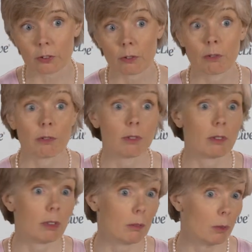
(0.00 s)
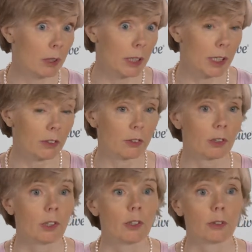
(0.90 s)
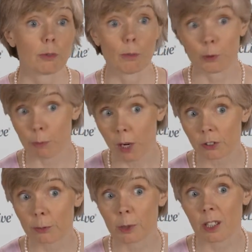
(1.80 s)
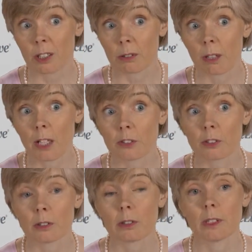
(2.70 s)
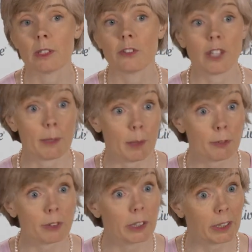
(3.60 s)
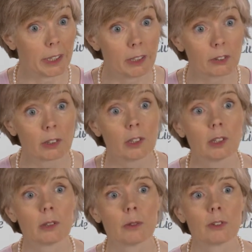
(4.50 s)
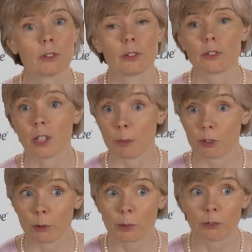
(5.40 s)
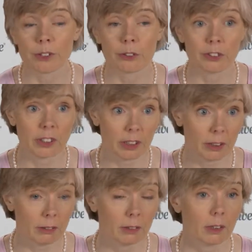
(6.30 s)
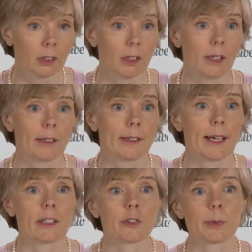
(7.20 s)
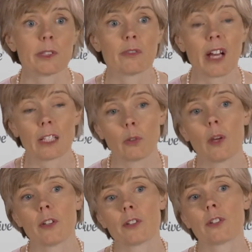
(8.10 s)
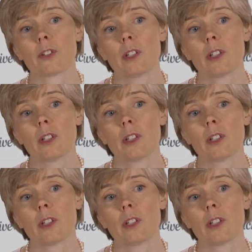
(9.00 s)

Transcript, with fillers: So the one that's sort of most proximate on the horizon is MM398, which is liposomal irinotecan, and that has been evaluated